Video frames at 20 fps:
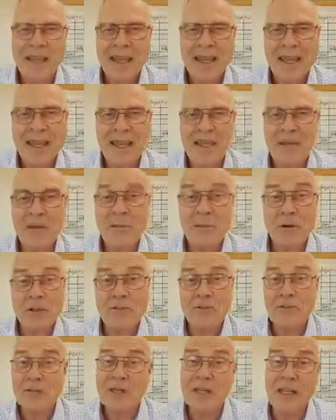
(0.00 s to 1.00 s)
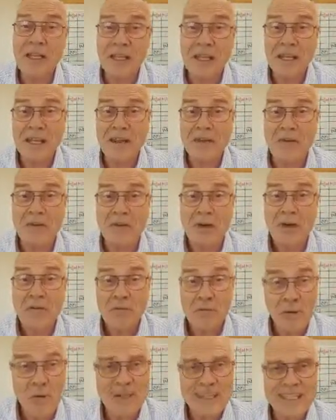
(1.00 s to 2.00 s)
And the book's really kind of
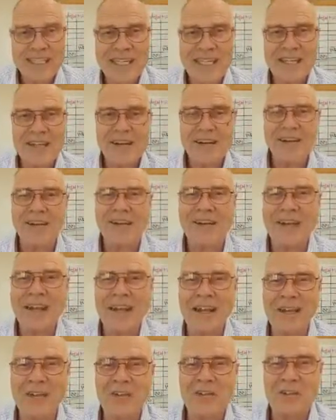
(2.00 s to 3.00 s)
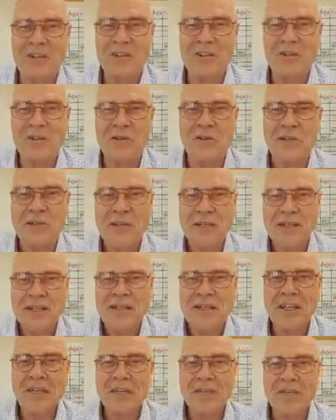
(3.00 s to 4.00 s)
focusing on how to
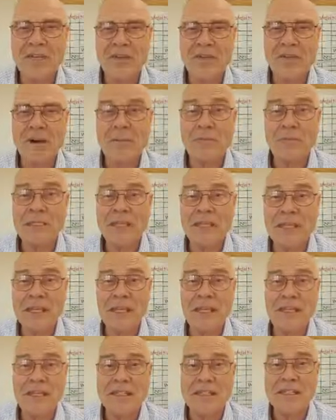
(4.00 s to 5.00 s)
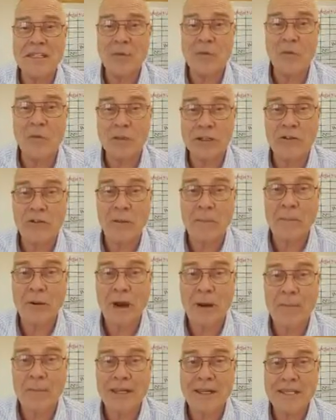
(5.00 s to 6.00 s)
set yourself up to get some rental
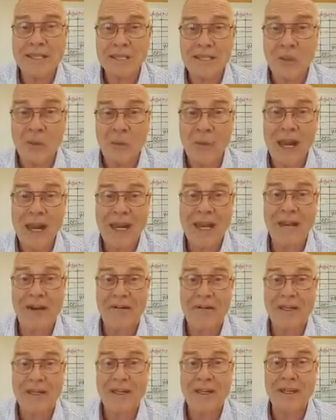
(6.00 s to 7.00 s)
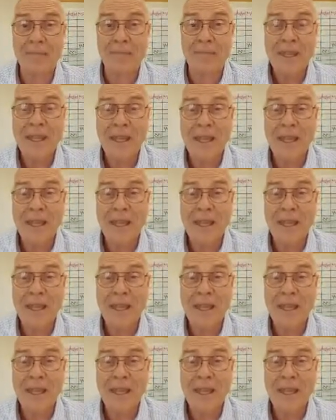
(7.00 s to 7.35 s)
properties in the right area